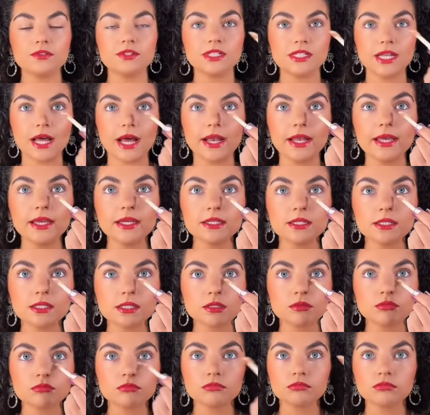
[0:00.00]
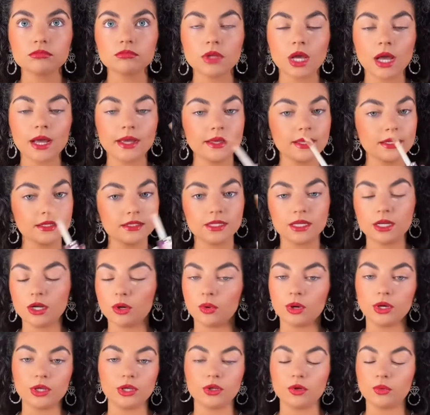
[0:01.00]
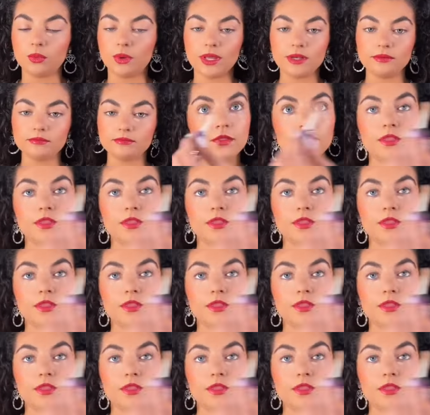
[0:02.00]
status, I guess they don't want you to win.